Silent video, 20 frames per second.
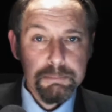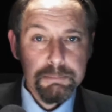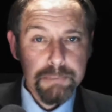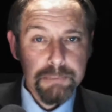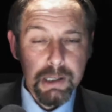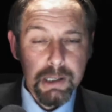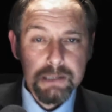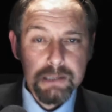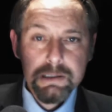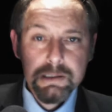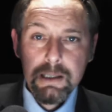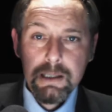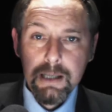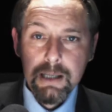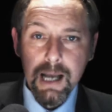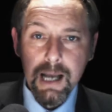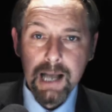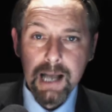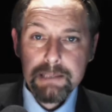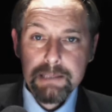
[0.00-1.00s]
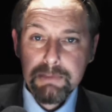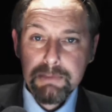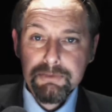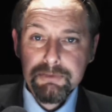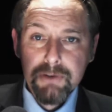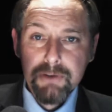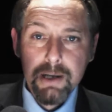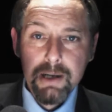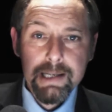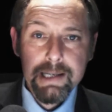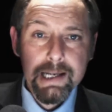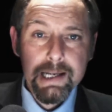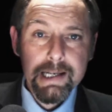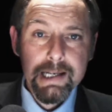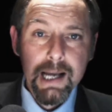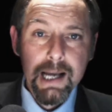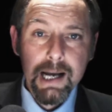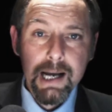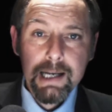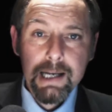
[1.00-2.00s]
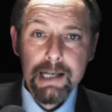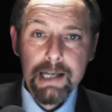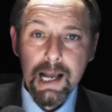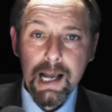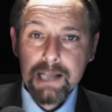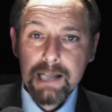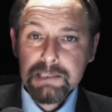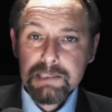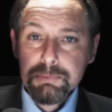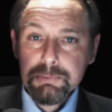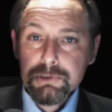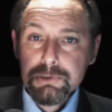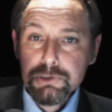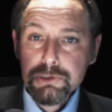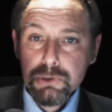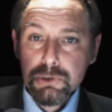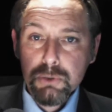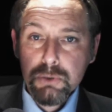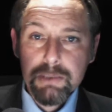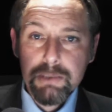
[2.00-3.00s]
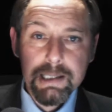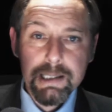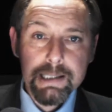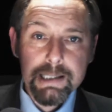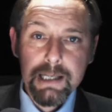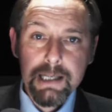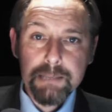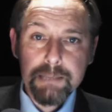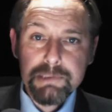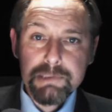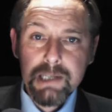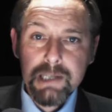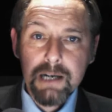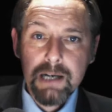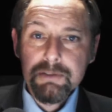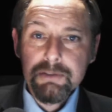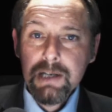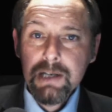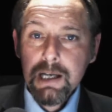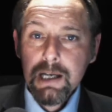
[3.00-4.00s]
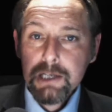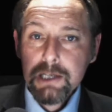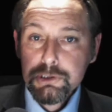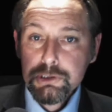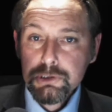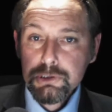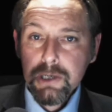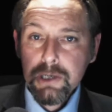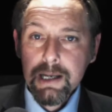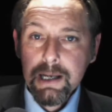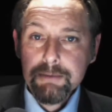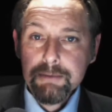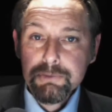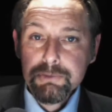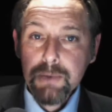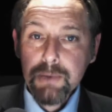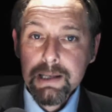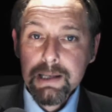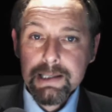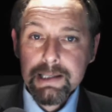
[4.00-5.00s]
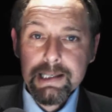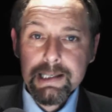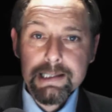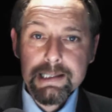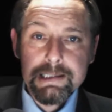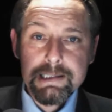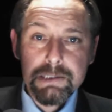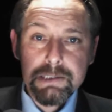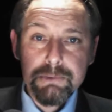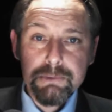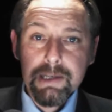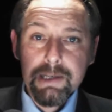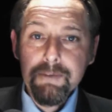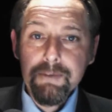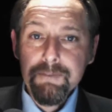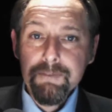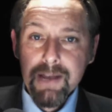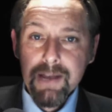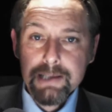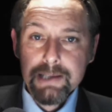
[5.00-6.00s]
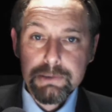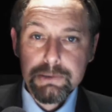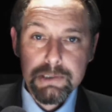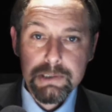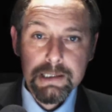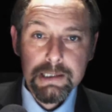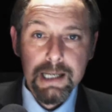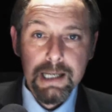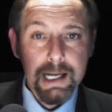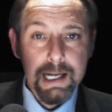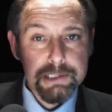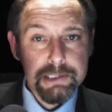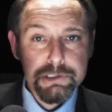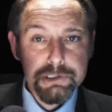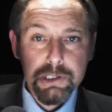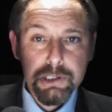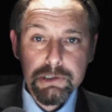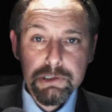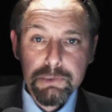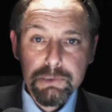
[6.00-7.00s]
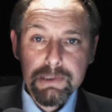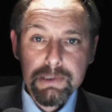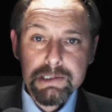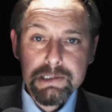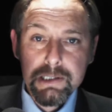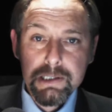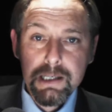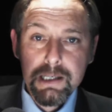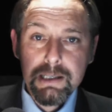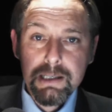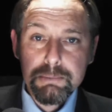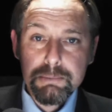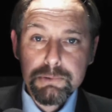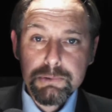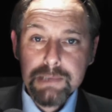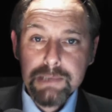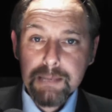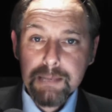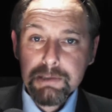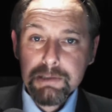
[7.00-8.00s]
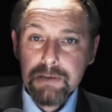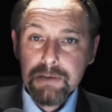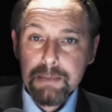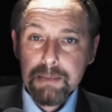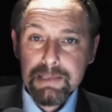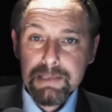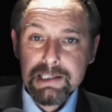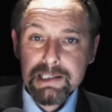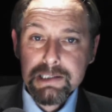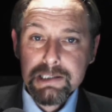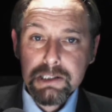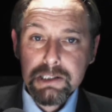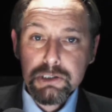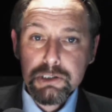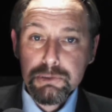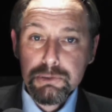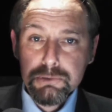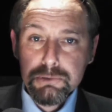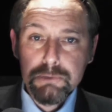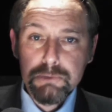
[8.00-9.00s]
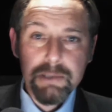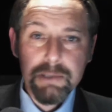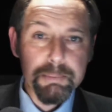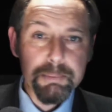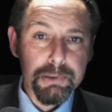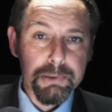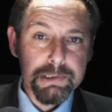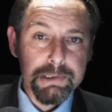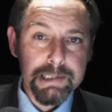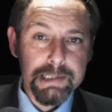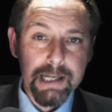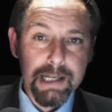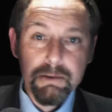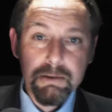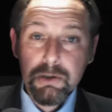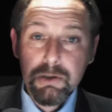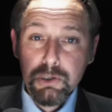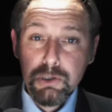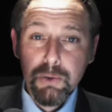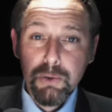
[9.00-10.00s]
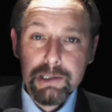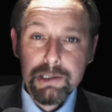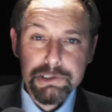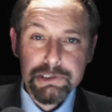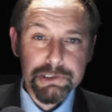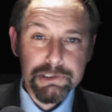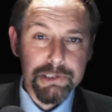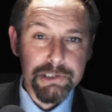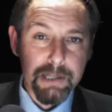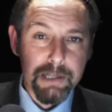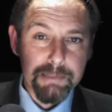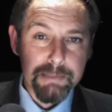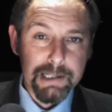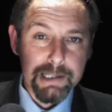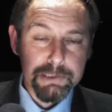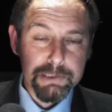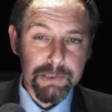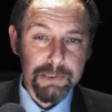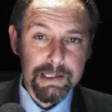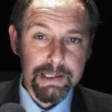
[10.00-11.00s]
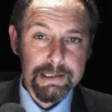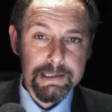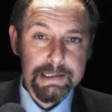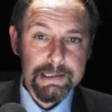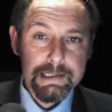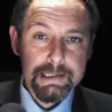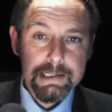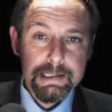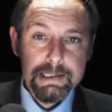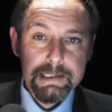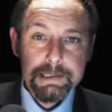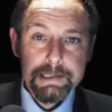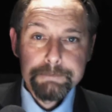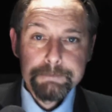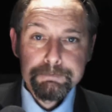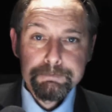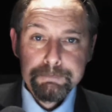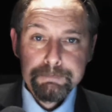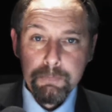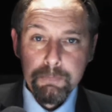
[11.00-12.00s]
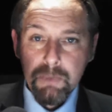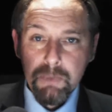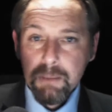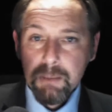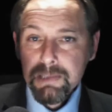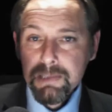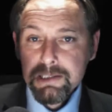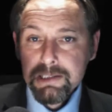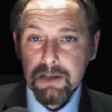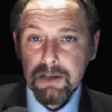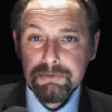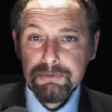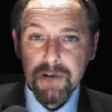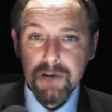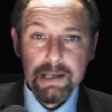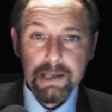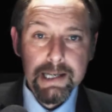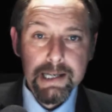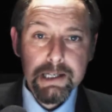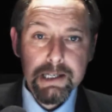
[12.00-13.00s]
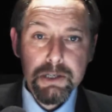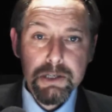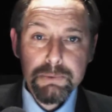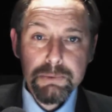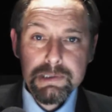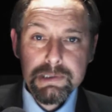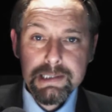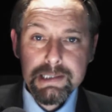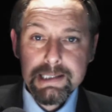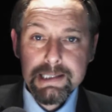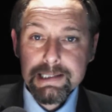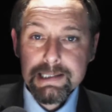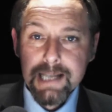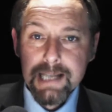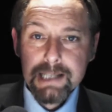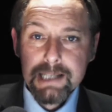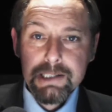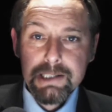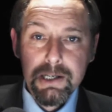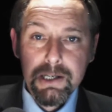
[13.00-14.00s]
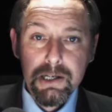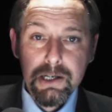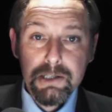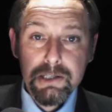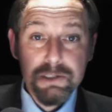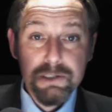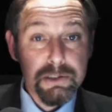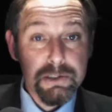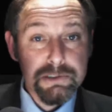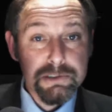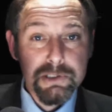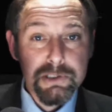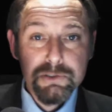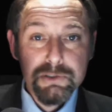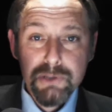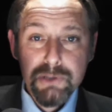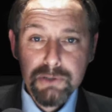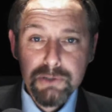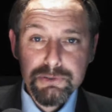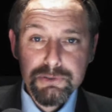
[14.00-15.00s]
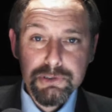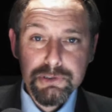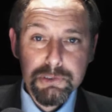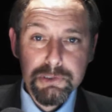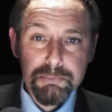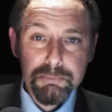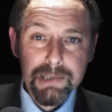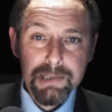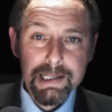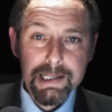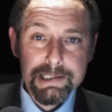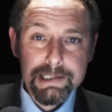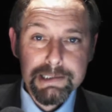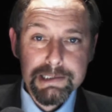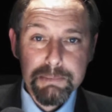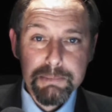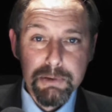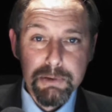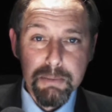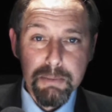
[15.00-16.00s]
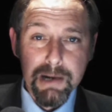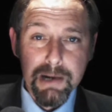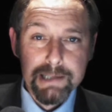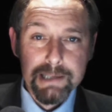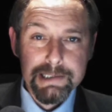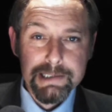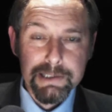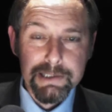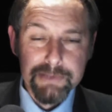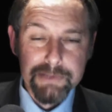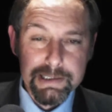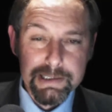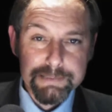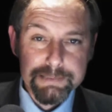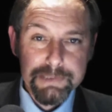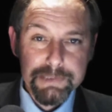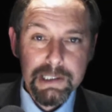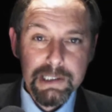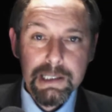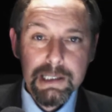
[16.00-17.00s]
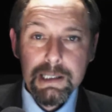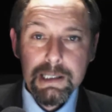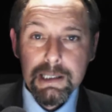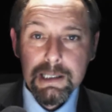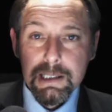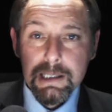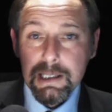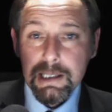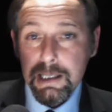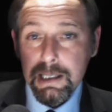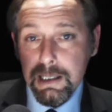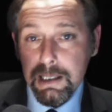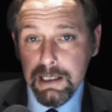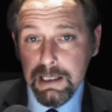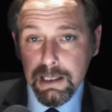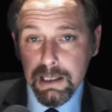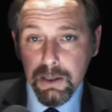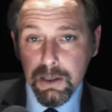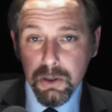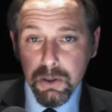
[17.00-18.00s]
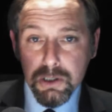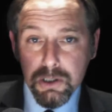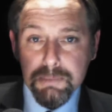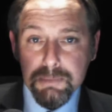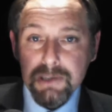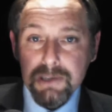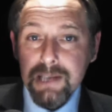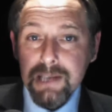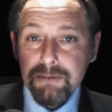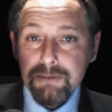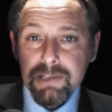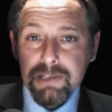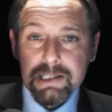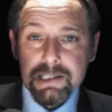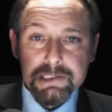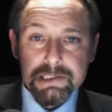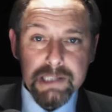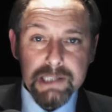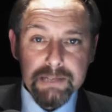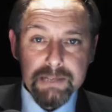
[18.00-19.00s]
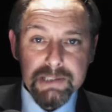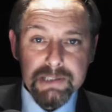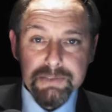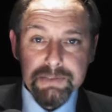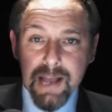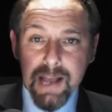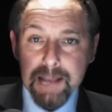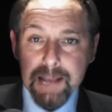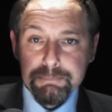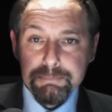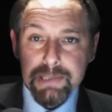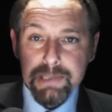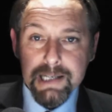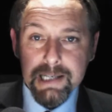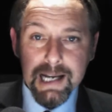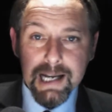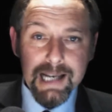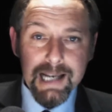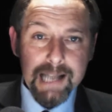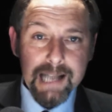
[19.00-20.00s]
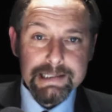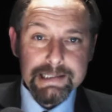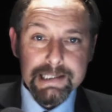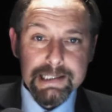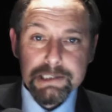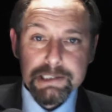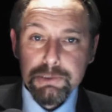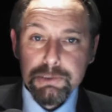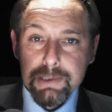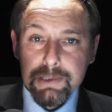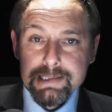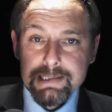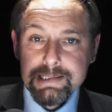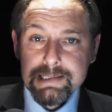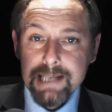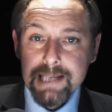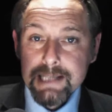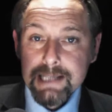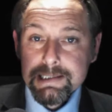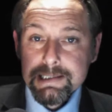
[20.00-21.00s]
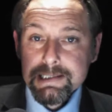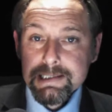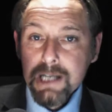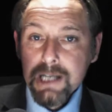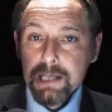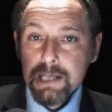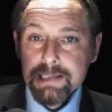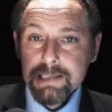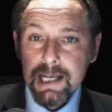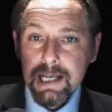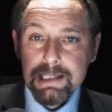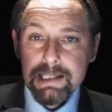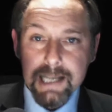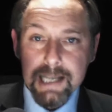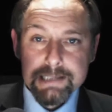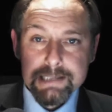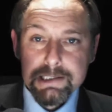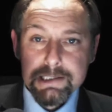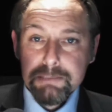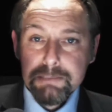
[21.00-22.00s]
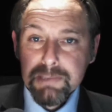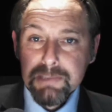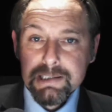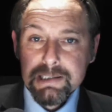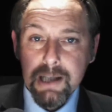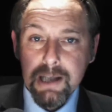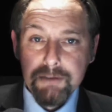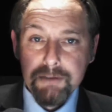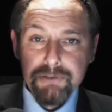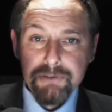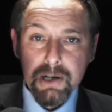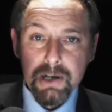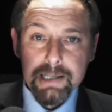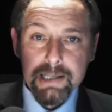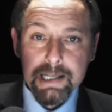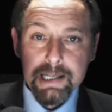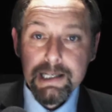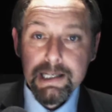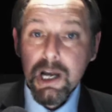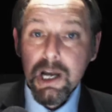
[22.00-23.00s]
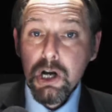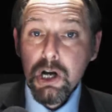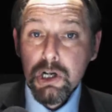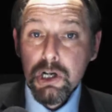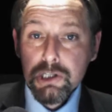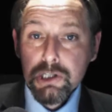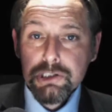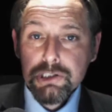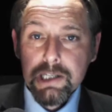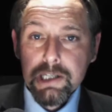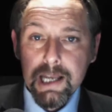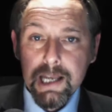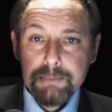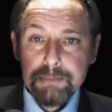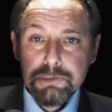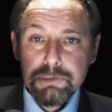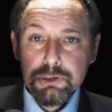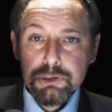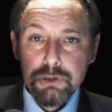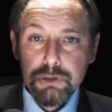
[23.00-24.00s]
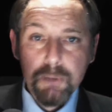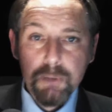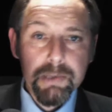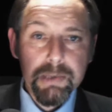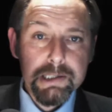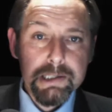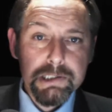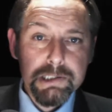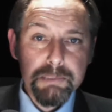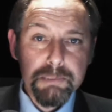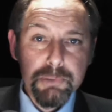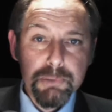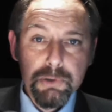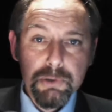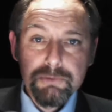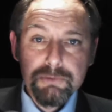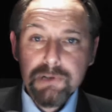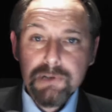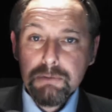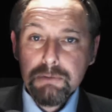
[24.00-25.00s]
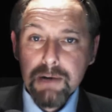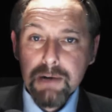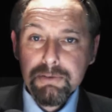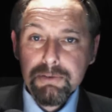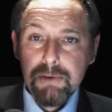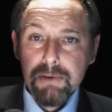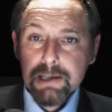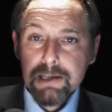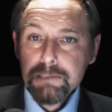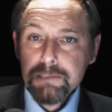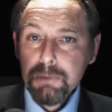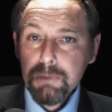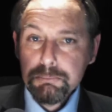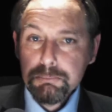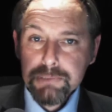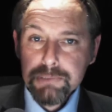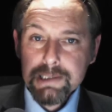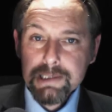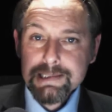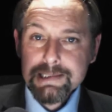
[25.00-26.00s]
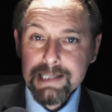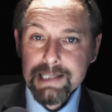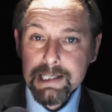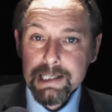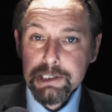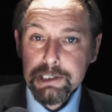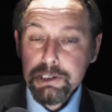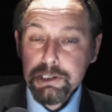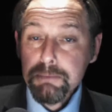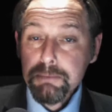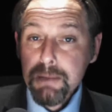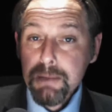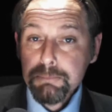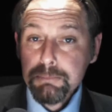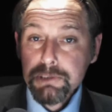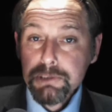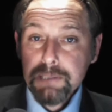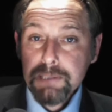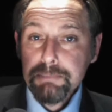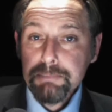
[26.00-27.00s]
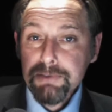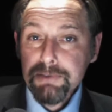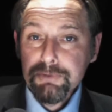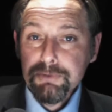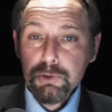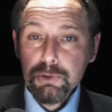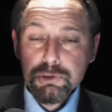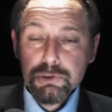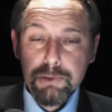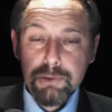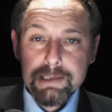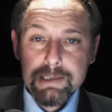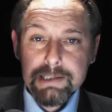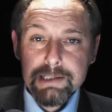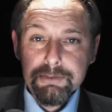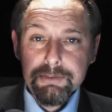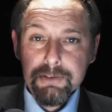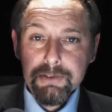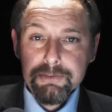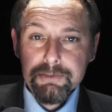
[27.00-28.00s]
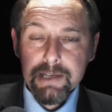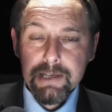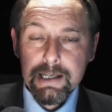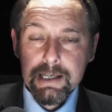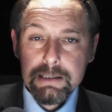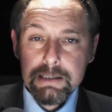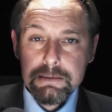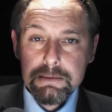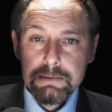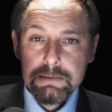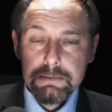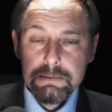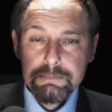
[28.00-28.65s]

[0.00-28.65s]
But Adam Afrahi, an aspirant Tory leader himself, has triumphed where these three failed, as Jo Swinson, a Liberal Democrat minister, cruelly pointed out on Question Time last week. Mr. Afrahi, who was sitting next to her, looked none too pleased to be reminded of it. Almost every Conservative MP elected in 2010 signed a letter to Mr. Afrahi urging him to drop his support for a referendum on Britain's EU membership before 2015.